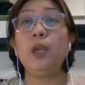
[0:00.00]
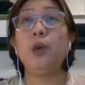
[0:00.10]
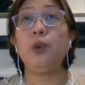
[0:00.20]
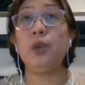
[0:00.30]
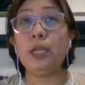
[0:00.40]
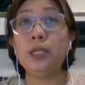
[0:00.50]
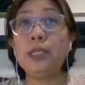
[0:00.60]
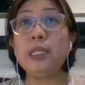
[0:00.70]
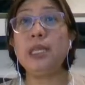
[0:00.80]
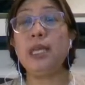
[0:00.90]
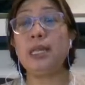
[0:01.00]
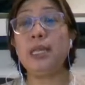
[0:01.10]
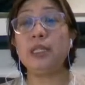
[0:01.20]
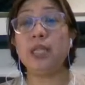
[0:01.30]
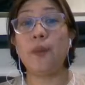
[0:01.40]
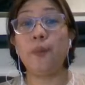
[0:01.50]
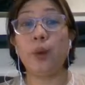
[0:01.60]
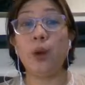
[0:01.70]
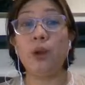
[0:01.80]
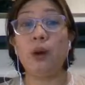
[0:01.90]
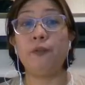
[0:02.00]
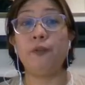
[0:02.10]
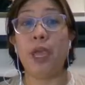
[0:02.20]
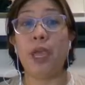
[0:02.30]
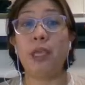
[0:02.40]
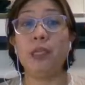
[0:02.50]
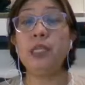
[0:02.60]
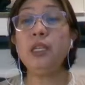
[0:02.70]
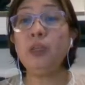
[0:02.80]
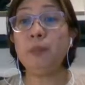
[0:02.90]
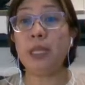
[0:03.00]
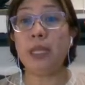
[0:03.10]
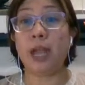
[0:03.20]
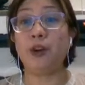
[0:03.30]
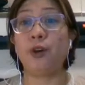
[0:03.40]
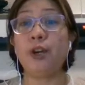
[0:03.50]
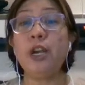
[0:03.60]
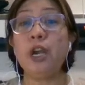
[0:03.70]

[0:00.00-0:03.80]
you can see an example of a single bit error.